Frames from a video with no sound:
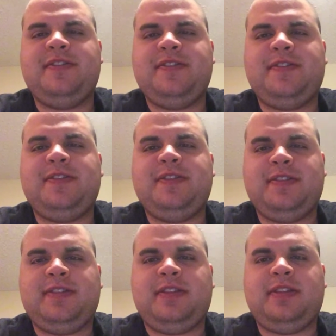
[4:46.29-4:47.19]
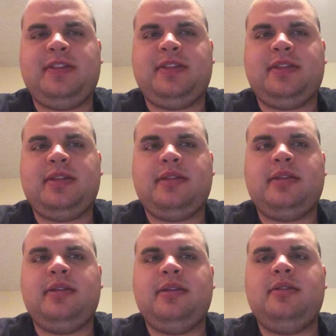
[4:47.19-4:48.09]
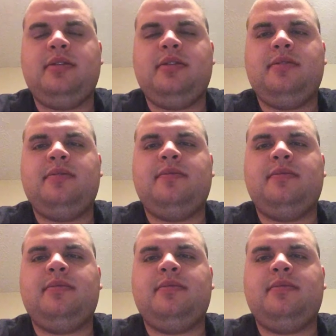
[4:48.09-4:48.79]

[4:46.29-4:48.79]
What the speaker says: (silence)